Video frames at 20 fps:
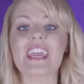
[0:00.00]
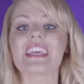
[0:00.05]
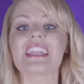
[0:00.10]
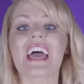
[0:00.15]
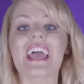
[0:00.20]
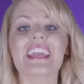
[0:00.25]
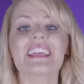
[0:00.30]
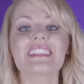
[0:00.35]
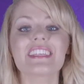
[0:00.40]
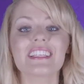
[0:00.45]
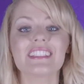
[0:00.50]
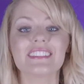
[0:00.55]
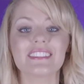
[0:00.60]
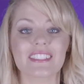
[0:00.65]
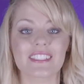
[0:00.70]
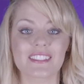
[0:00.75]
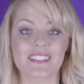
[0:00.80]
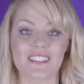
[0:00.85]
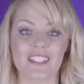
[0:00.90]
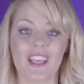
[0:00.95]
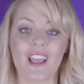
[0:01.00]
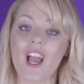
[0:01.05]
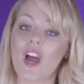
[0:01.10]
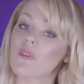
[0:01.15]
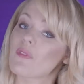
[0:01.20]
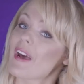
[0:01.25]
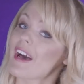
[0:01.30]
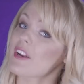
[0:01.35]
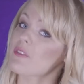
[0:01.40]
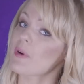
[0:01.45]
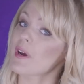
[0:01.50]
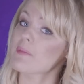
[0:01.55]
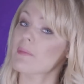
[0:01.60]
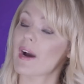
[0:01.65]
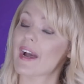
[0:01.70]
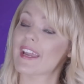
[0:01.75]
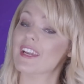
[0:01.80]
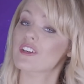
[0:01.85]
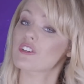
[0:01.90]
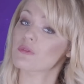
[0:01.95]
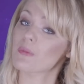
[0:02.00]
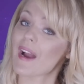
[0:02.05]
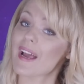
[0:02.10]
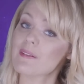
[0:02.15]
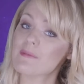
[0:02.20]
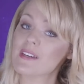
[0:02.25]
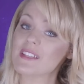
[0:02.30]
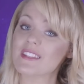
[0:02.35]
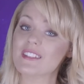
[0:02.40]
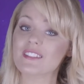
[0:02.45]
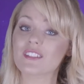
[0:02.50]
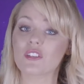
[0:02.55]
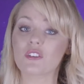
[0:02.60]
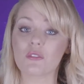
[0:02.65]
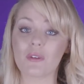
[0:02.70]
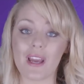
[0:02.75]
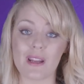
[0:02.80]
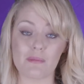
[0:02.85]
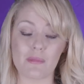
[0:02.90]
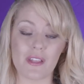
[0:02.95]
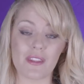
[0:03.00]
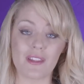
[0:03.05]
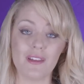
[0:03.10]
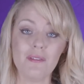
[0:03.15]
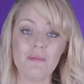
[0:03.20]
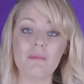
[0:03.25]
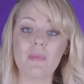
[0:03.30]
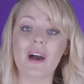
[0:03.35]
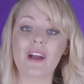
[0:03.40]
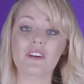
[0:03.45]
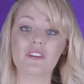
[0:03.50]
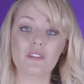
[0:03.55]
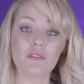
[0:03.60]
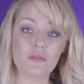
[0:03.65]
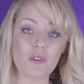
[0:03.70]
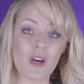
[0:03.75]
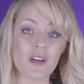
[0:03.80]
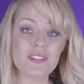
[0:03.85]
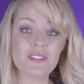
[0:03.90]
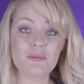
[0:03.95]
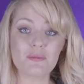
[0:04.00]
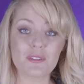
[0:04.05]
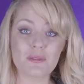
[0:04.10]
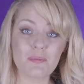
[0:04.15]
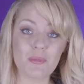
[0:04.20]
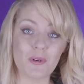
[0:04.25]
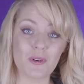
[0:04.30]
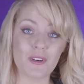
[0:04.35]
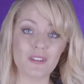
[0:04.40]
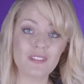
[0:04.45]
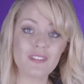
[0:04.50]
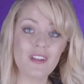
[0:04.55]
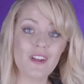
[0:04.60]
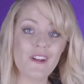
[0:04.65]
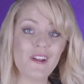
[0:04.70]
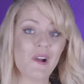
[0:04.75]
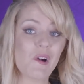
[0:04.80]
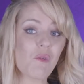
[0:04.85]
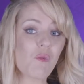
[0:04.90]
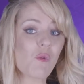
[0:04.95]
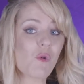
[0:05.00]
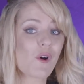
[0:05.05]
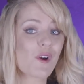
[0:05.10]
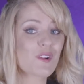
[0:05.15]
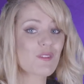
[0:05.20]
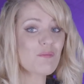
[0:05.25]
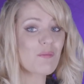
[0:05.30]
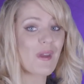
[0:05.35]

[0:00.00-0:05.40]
In 1860, around when my grandmother's grandmother, Margaret Ross, was born, what a